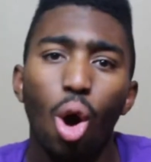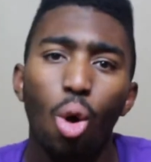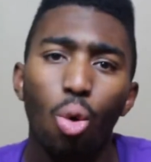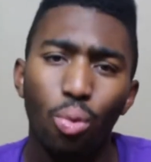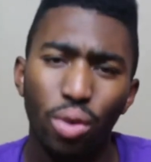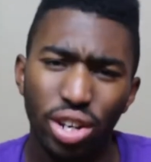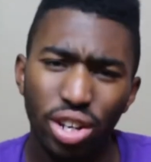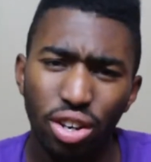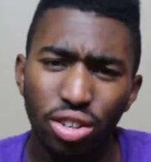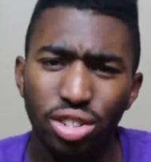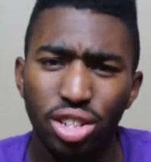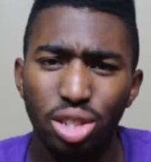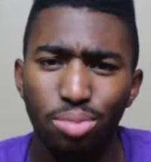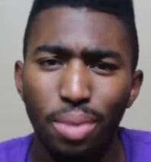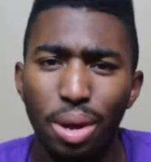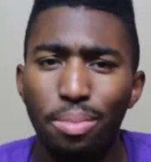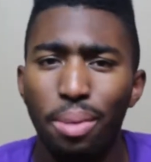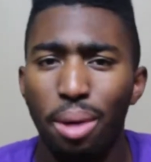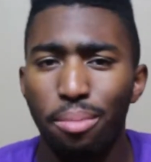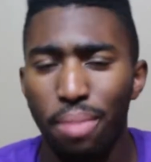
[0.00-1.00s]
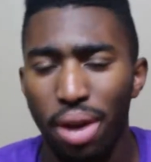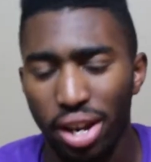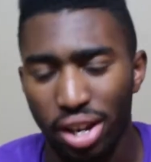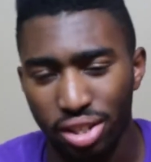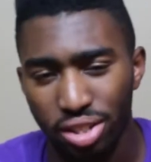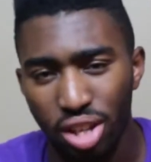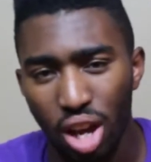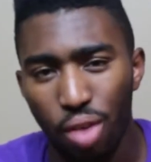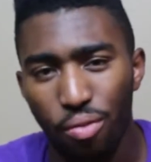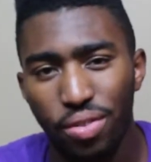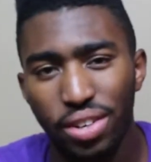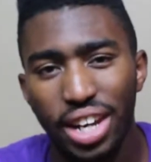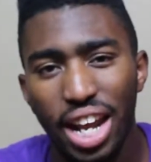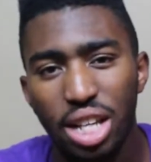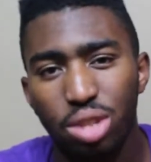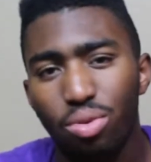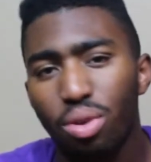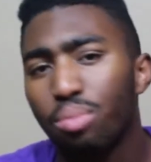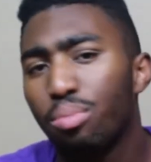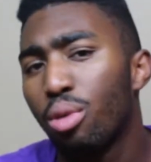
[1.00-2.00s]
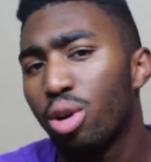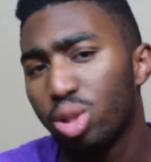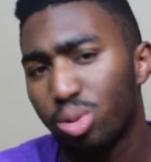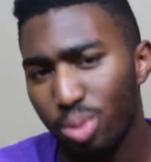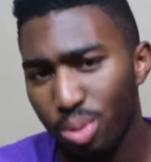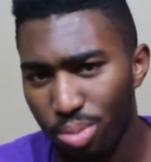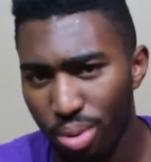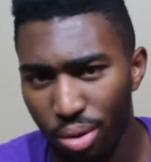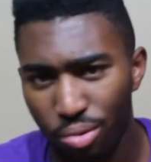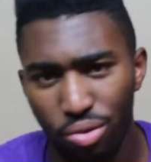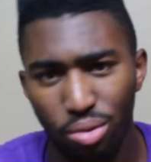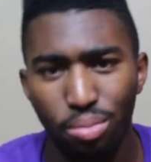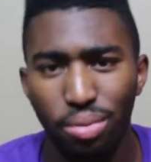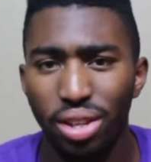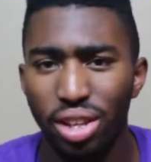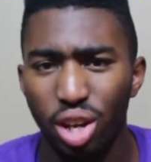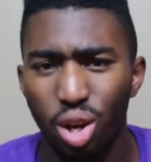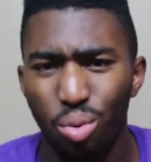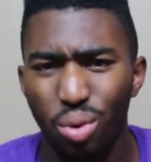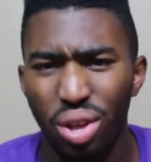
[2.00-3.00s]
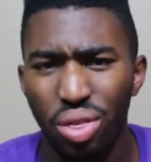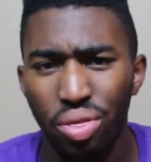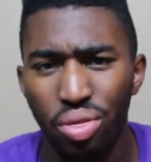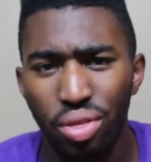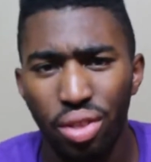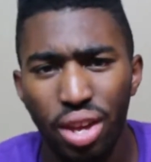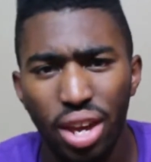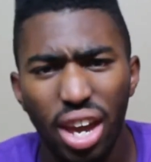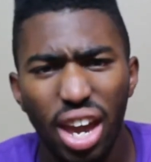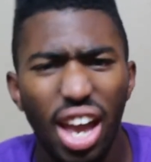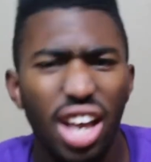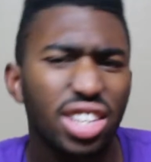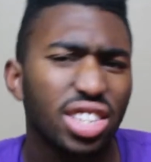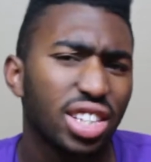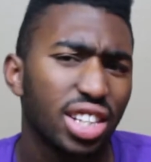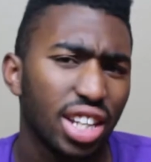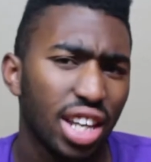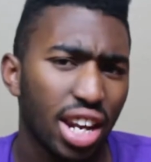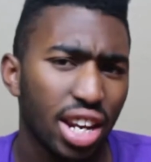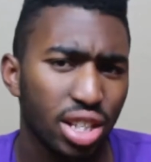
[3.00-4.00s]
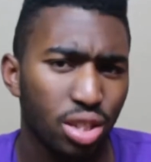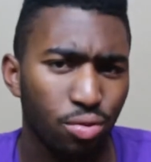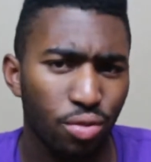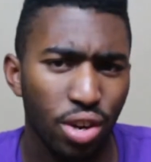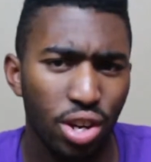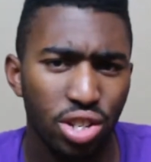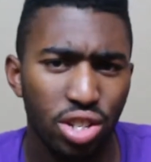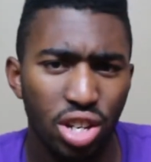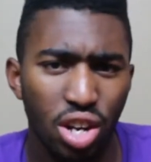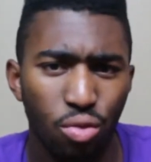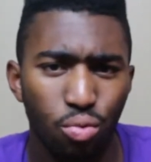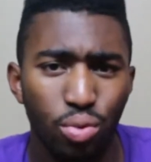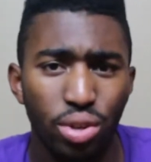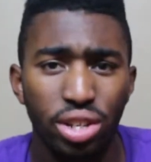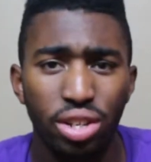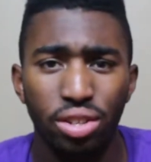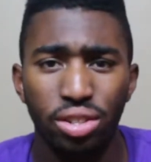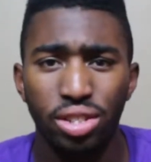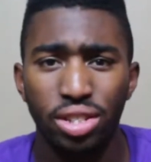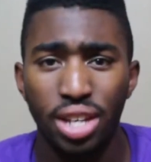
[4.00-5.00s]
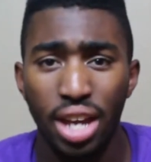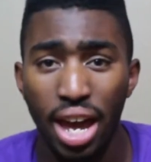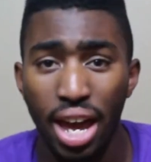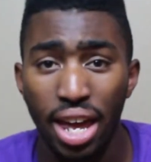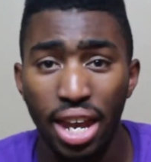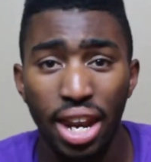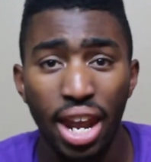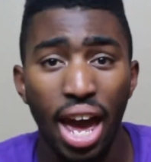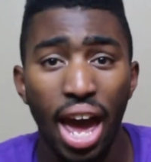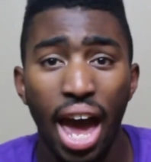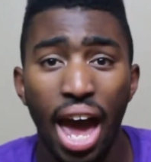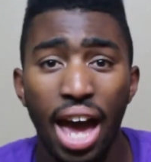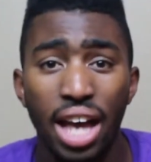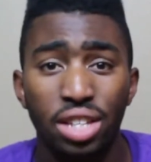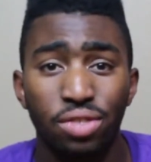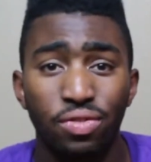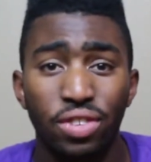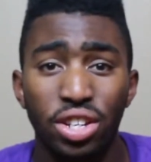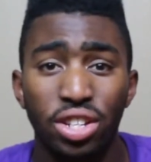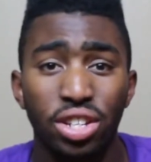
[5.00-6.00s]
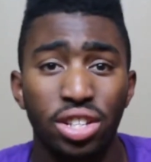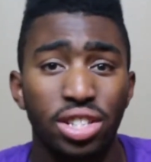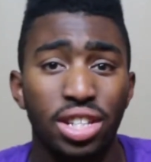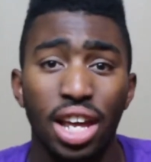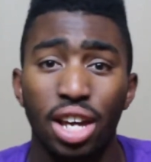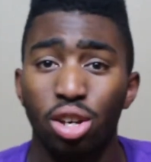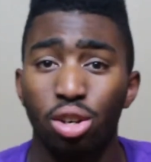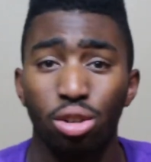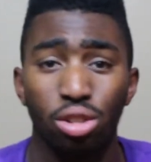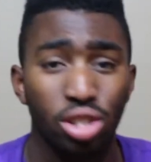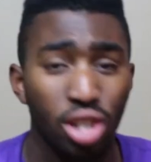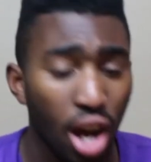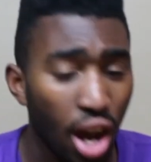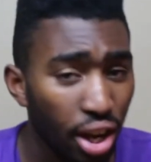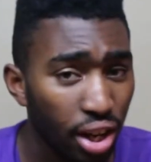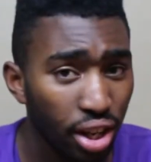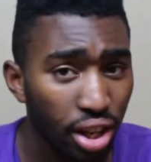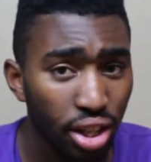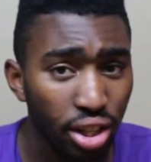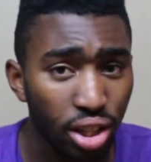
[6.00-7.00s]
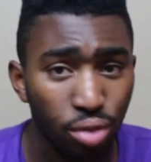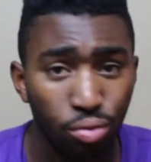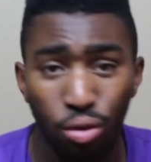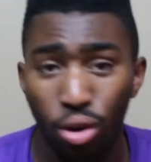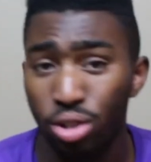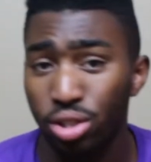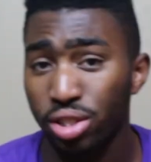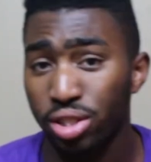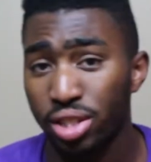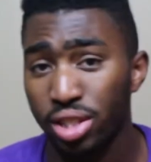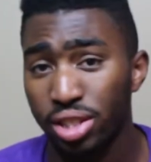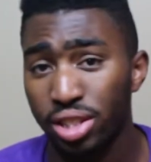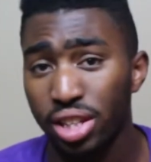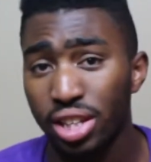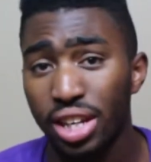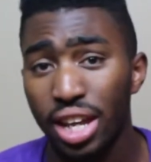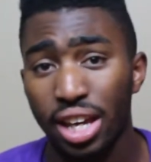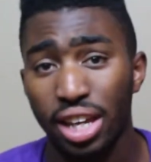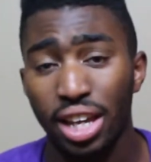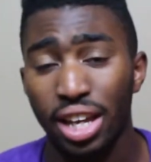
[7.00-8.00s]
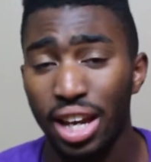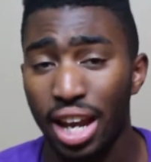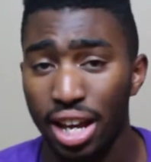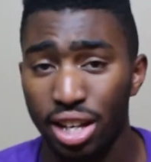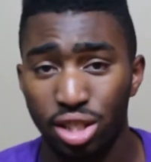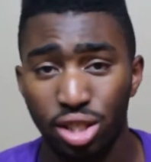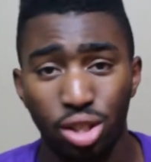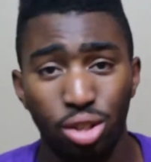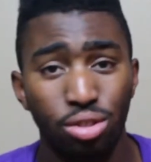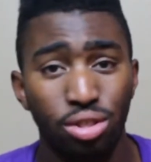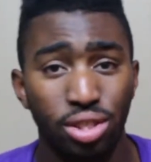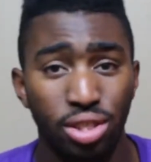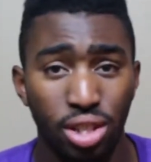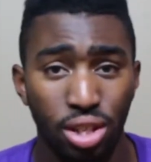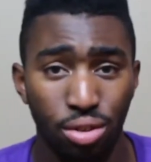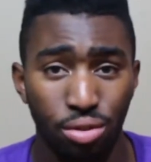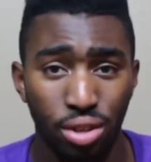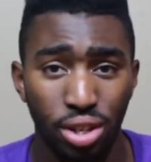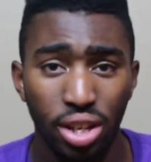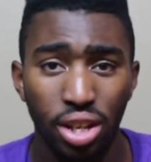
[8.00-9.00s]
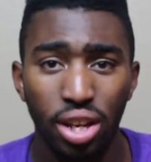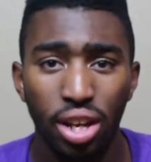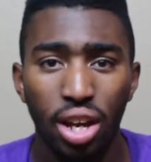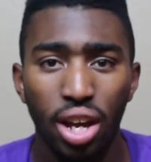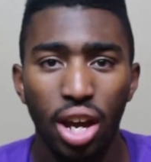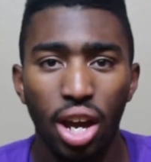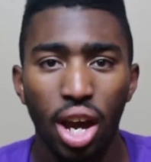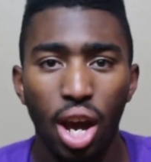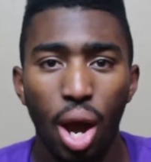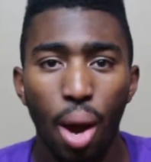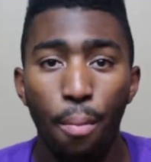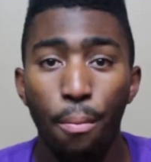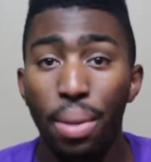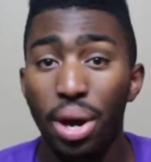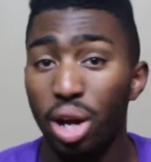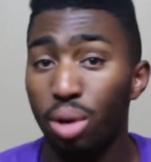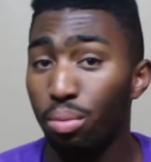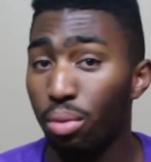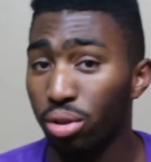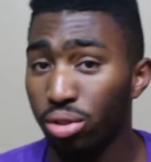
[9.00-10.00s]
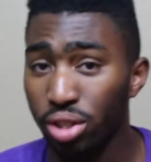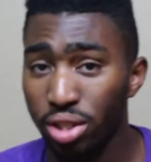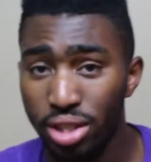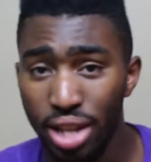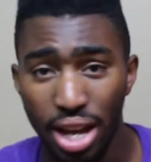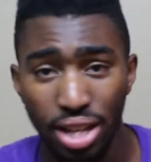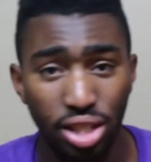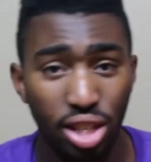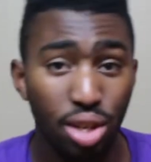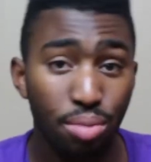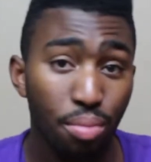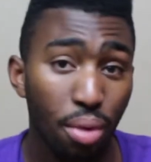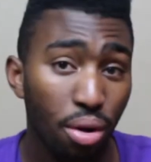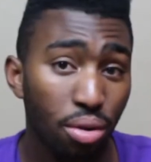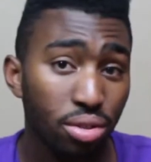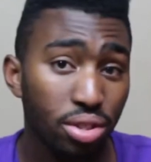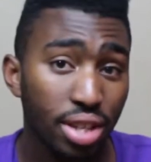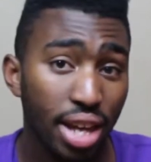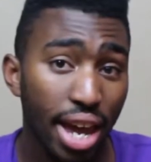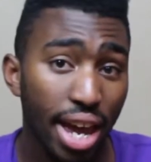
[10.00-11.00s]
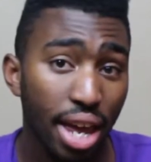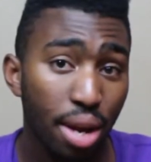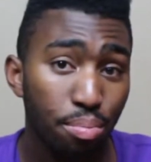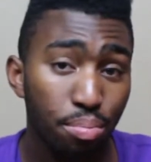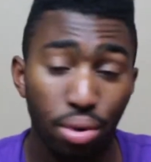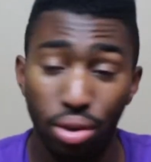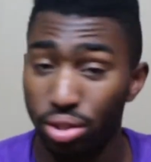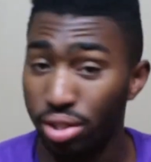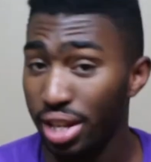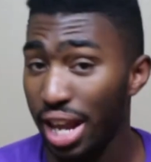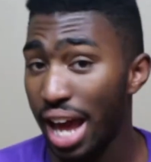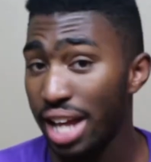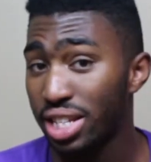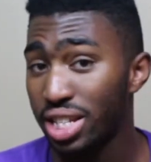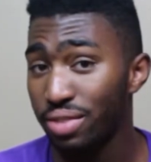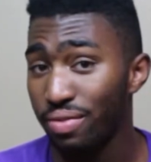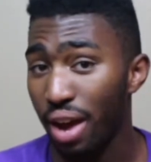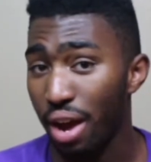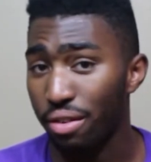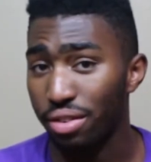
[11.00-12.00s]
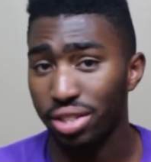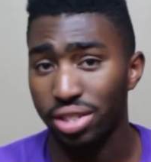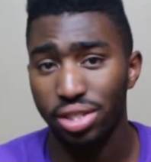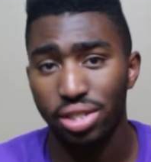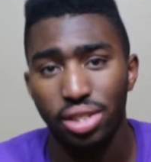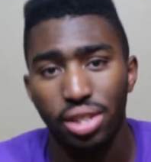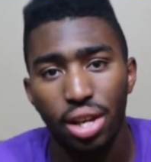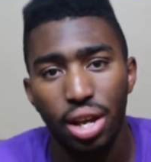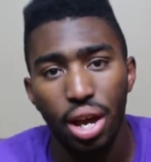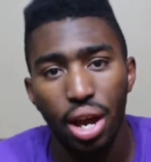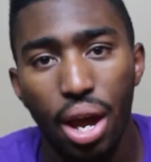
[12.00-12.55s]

Windows is made by Microsoft, and that's what most people are familiar with. It's the latest version of Windows 10, has features like Cortana, the voice assistant like Alexa or Siri, better multitasking modes, and built-in antivirus.